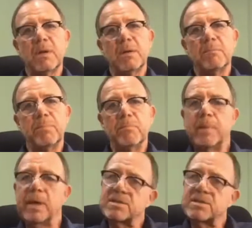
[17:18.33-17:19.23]
But
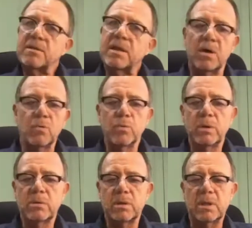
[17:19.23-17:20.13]
mixed in that with
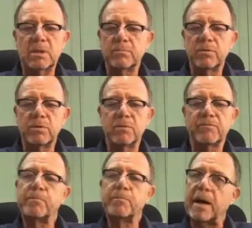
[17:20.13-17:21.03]
a number of
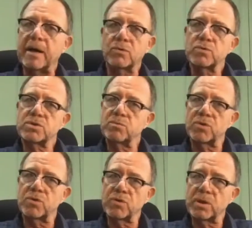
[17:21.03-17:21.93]
panels that we're
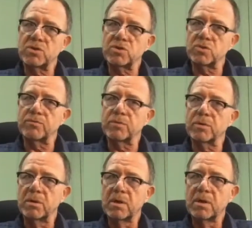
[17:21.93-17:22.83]
running. So we've got
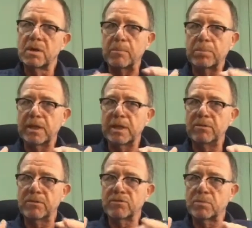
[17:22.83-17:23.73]
a blend
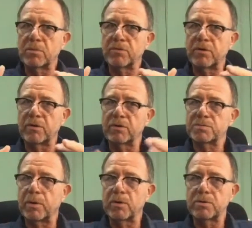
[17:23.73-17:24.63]
of some of our
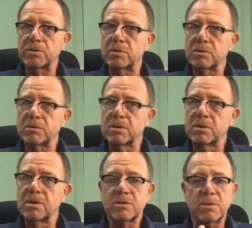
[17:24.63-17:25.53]
sponsors,
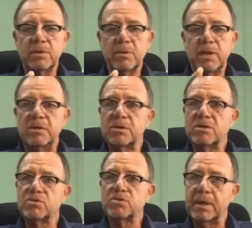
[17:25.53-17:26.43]
some of the
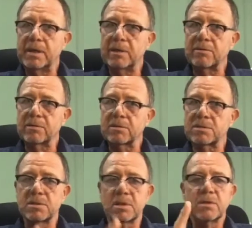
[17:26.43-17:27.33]
industry big hitters,
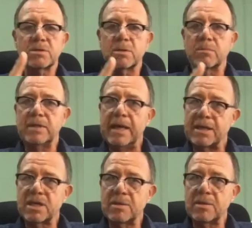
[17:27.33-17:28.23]
some of the
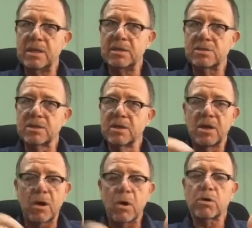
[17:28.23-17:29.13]
SMEs,
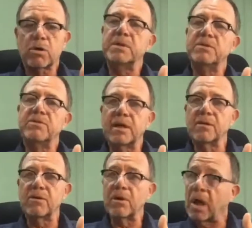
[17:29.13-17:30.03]
all coming together
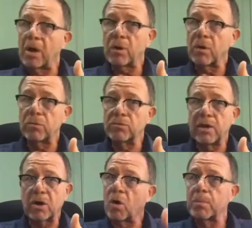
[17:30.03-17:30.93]
around a
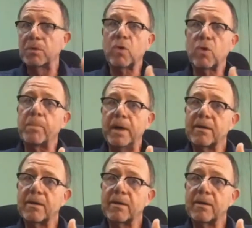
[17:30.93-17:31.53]
common topic,